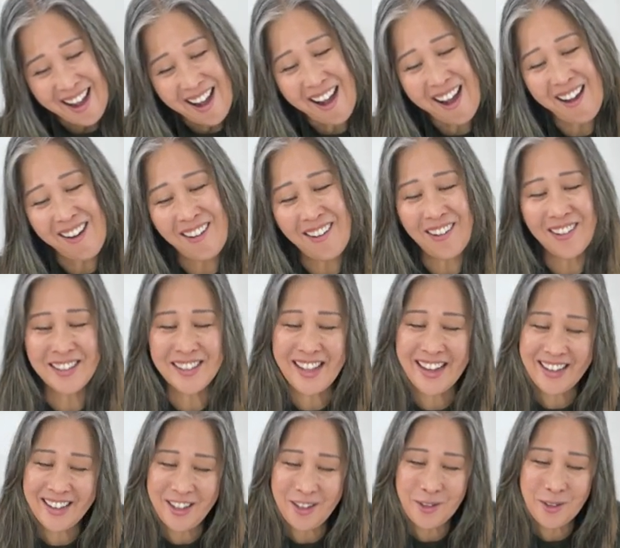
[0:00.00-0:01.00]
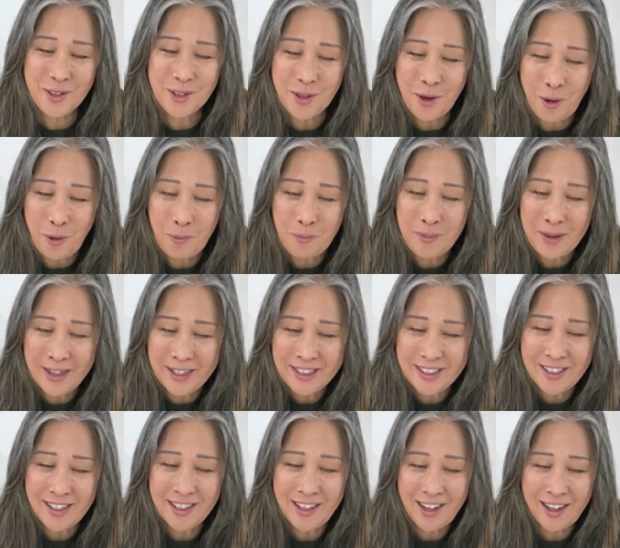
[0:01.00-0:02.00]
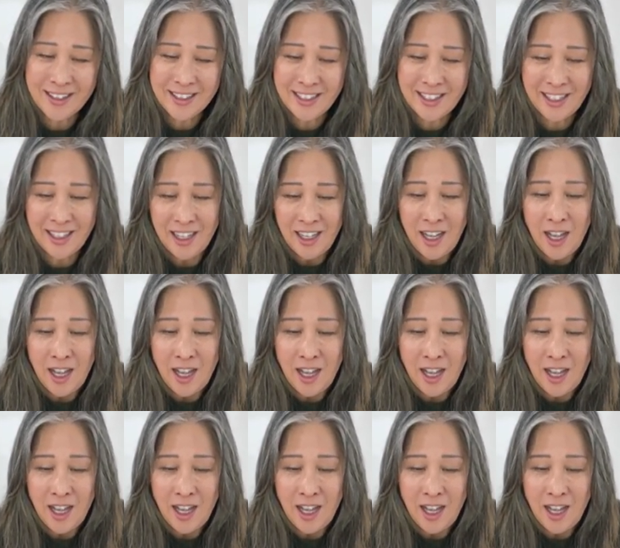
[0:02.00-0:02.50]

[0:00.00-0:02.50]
Oh, thank you so much, Agata.